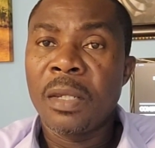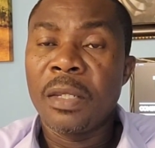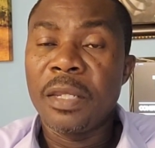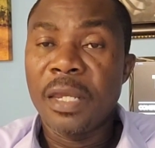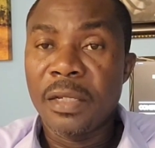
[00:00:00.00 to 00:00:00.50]

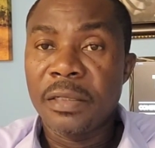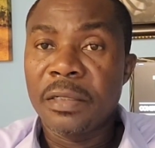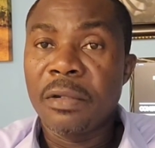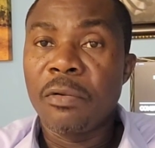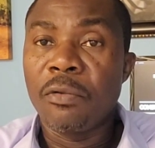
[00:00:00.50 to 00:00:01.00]
Yes,
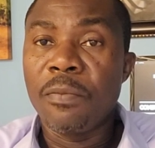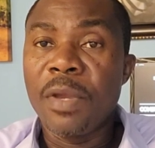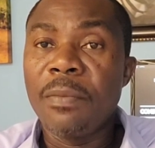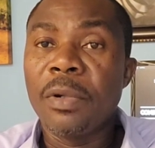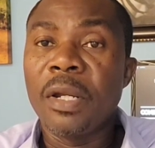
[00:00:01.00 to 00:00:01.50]

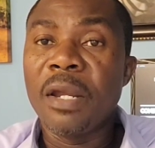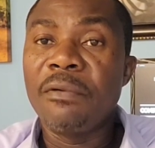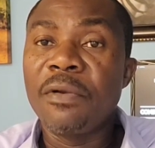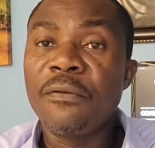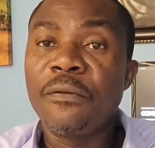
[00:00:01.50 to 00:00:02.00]
remember,
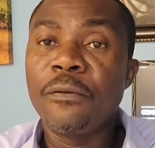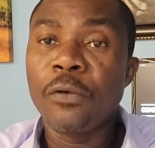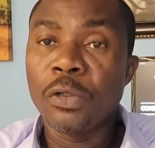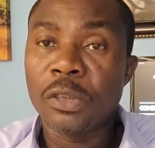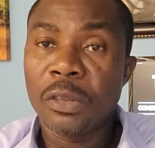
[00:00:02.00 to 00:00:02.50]
every
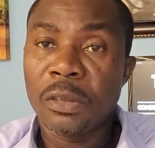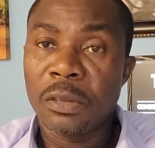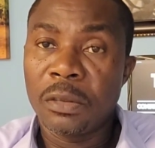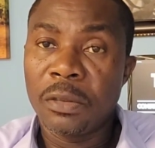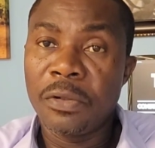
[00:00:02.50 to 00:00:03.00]
foot
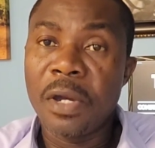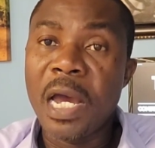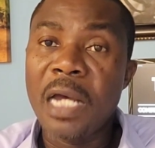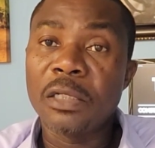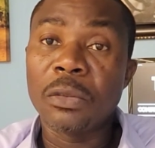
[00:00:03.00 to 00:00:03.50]
you
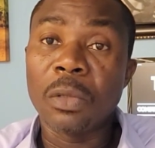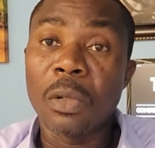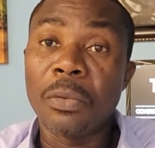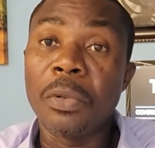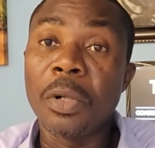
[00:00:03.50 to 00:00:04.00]
add to
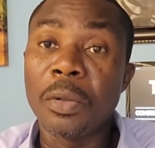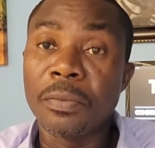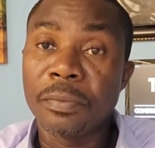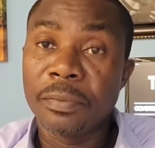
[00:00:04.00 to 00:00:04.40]
a room